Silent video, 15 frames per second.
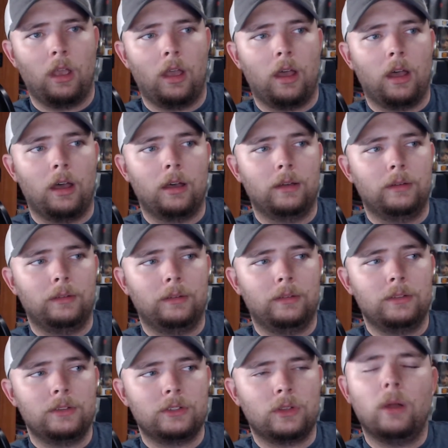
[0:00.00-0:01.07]
So
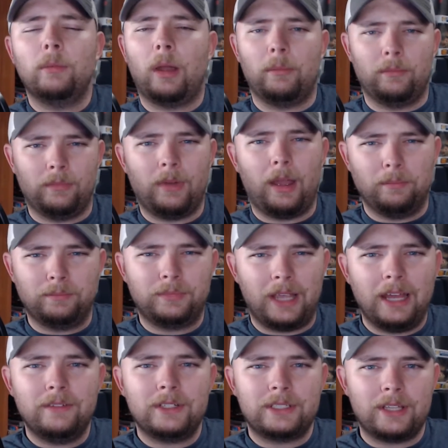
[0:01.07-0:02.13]
I'm
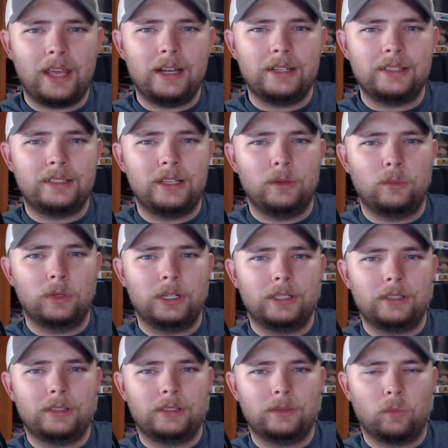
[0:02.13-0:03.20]
kind of excited to see where
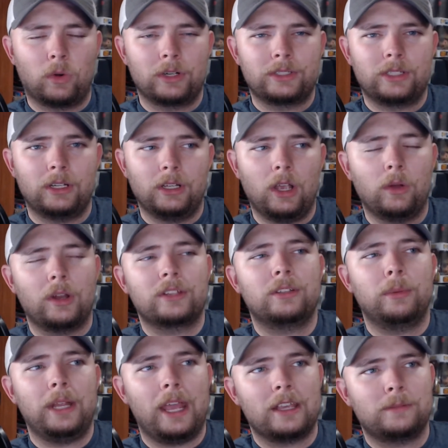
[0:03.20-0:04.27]
it's going to go. Now,
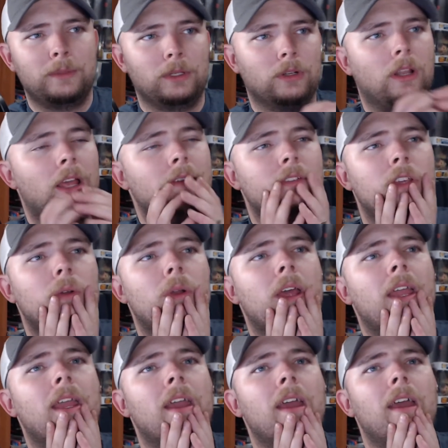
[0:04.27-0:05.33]
somebody asked me on the live
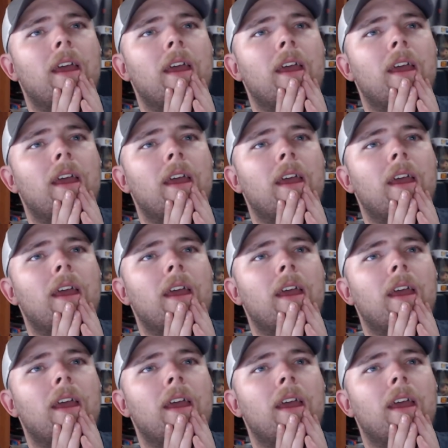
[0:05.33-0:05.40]
Q&A